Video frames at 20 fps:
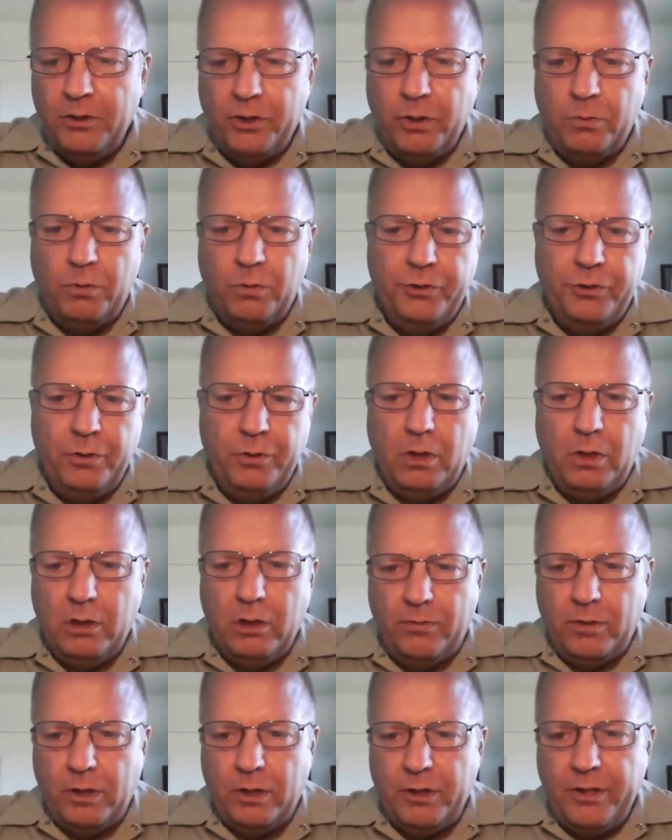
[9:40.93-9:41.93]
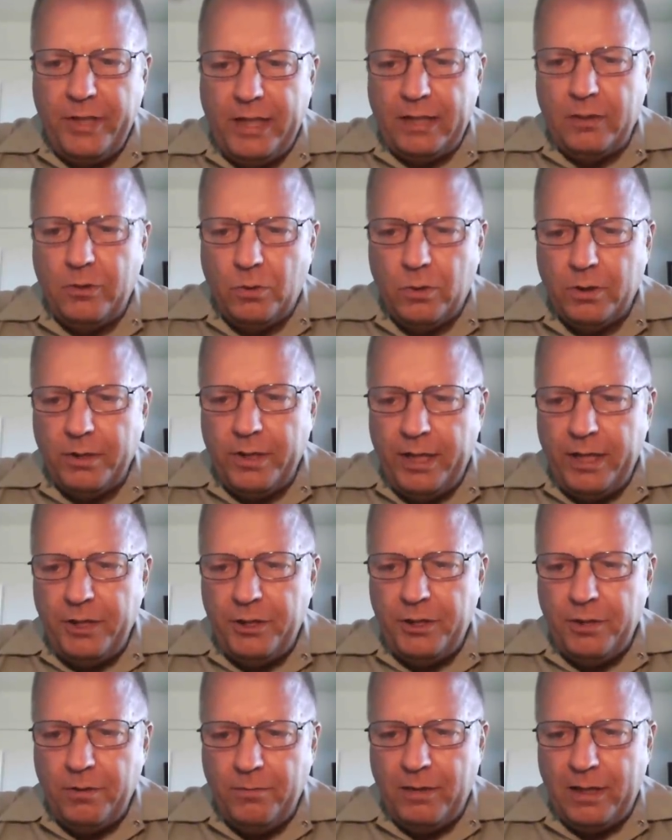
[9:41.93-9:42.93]
So we'll do all of our net
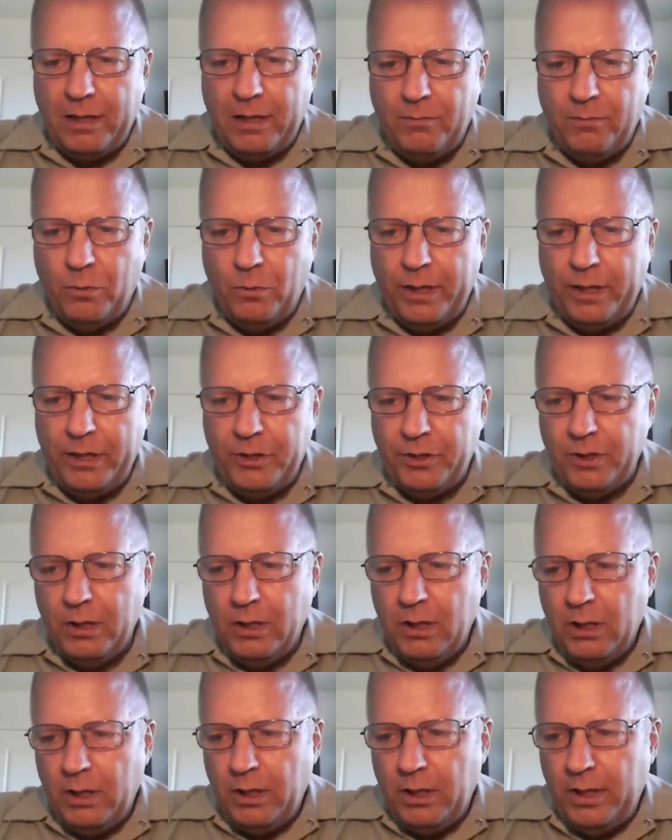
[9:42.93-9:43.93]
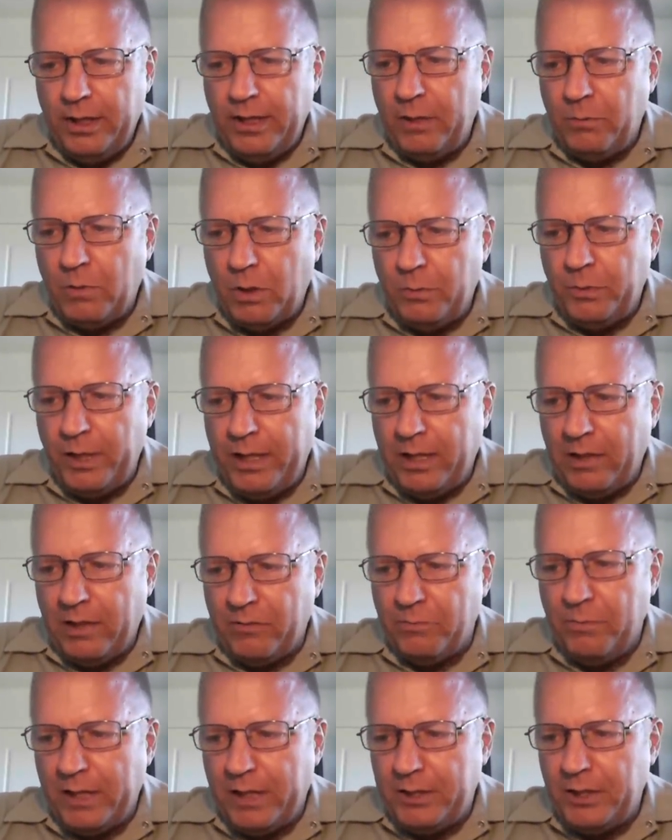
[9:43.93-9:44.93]
coordination via voice, and then when we
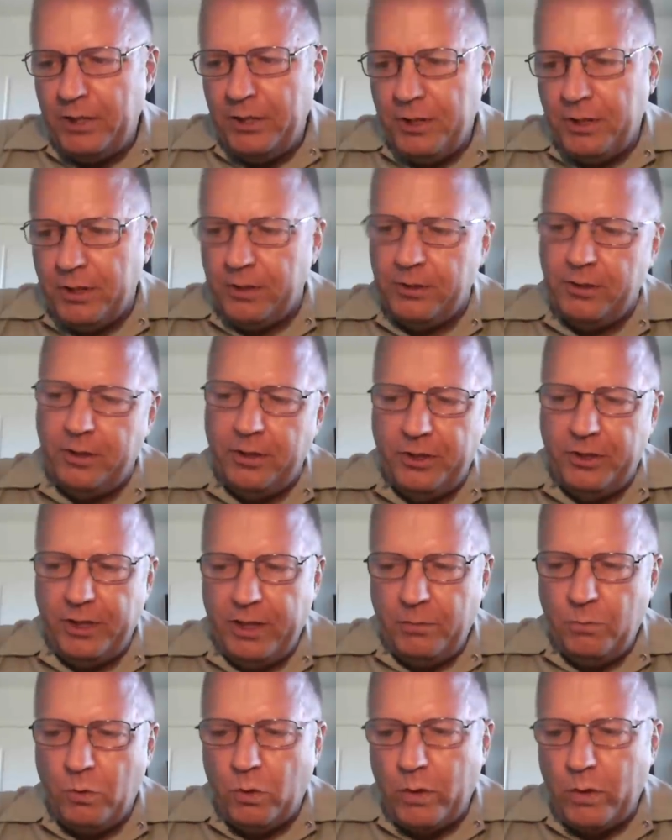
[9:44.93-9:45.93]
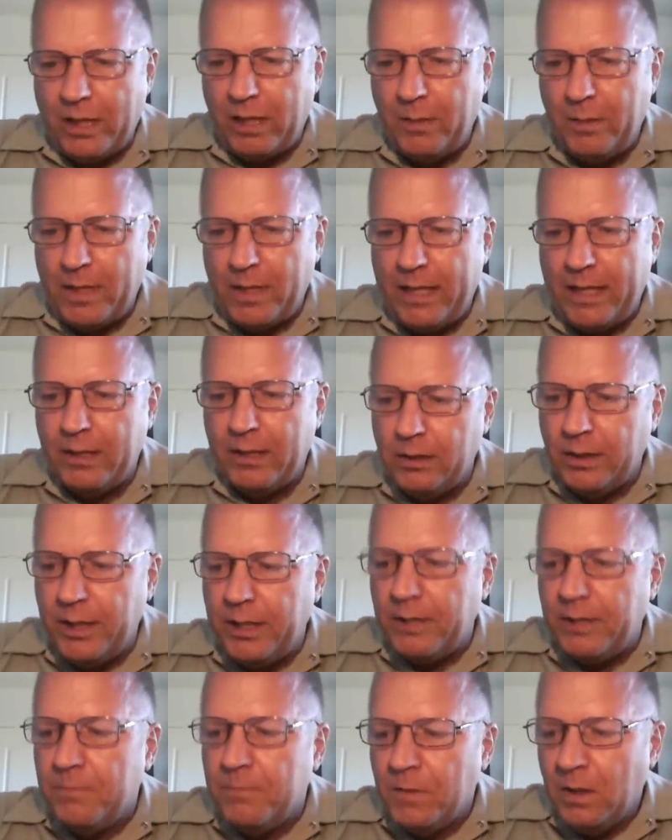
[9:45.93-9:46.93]
have messages to send, we'll
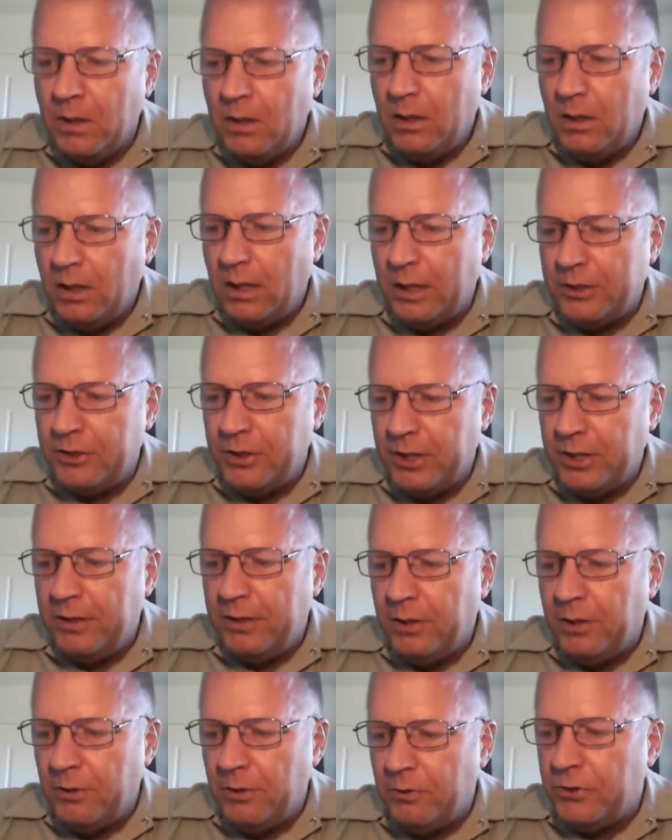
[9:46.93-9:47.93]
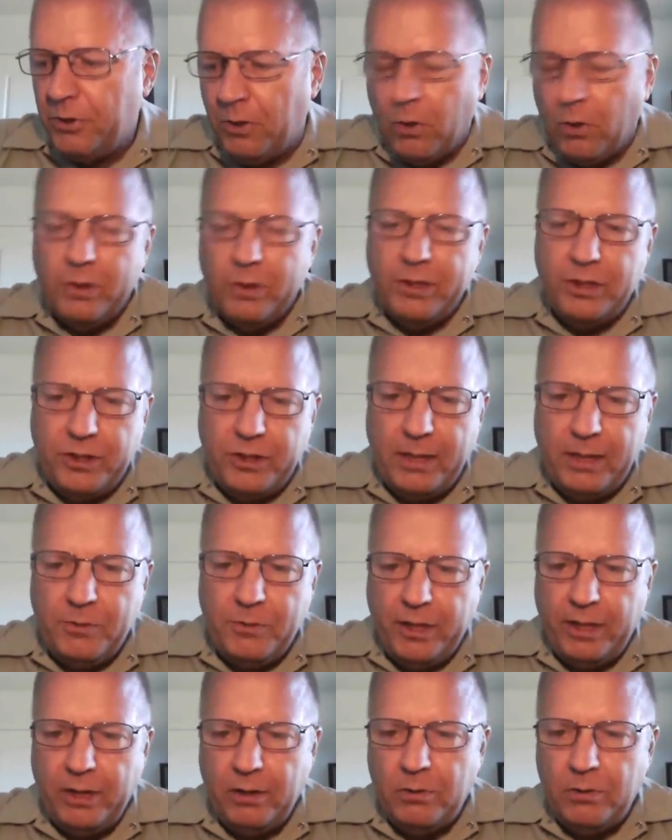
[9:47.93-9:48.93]
automatically uh, send those on the
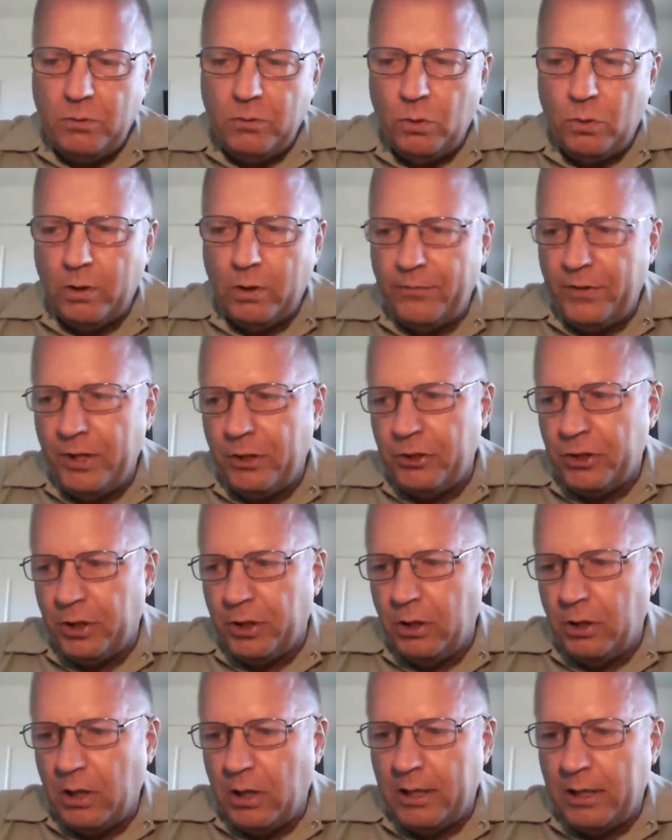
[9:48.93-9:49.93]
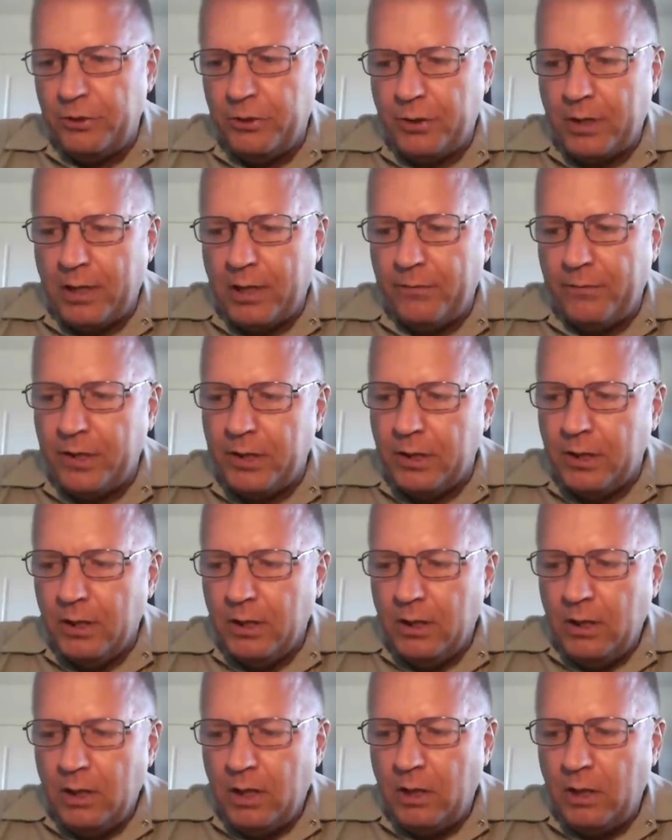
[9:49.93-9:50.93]
same channel, or if there's a lot of traffic,
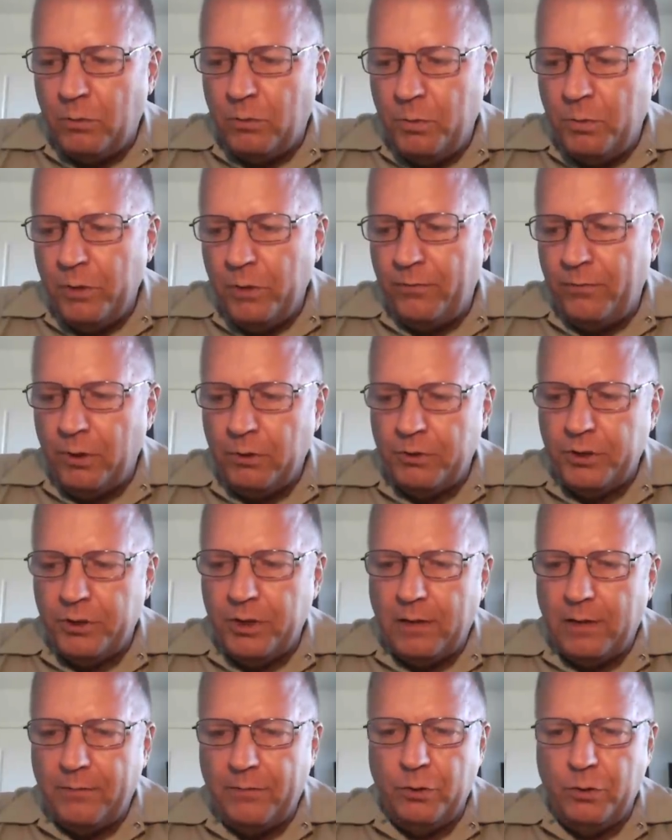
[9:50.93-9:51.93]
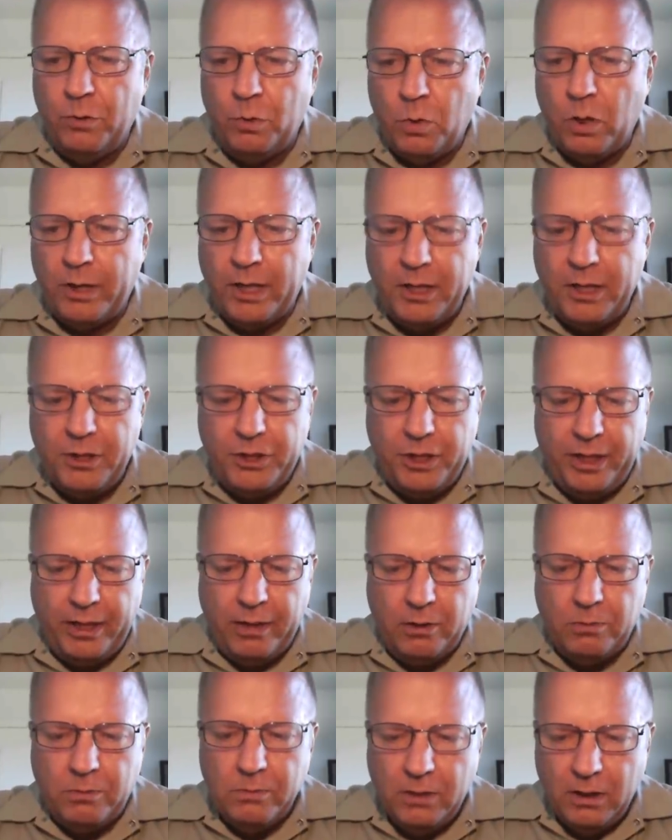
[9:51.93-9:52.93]
uh, we'll move folks off to a working
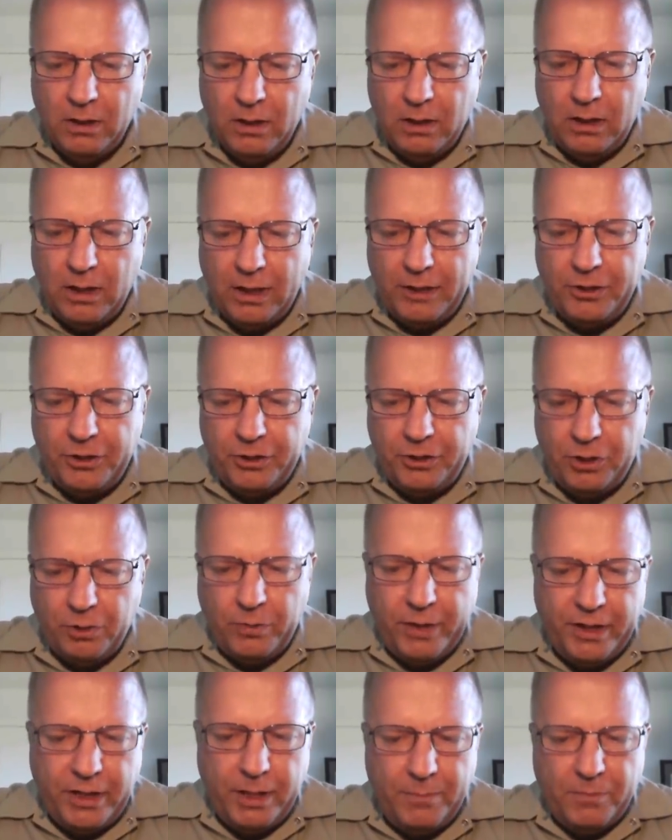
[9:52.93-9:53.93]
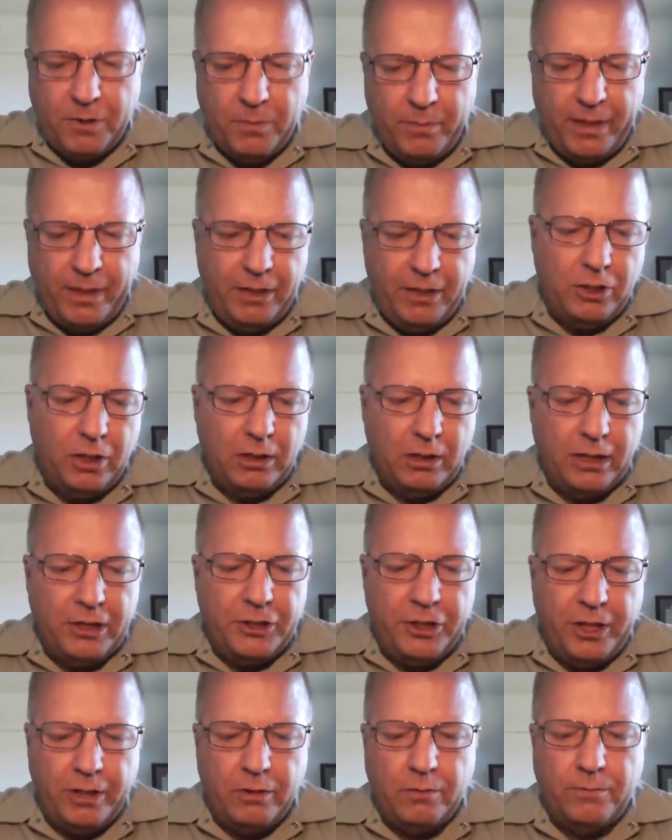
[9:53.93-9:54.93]
channel uh, just so we keep the main
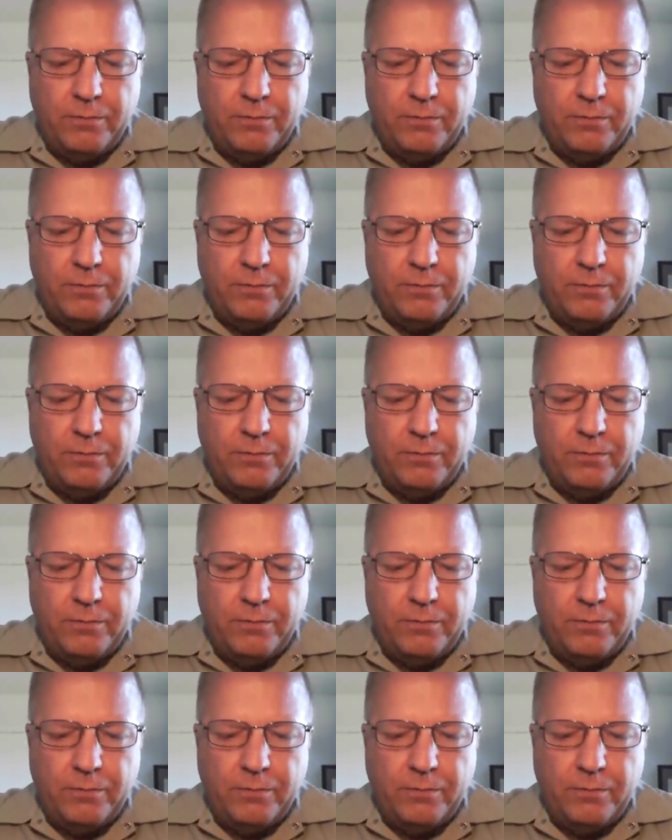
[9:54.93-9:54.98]
calling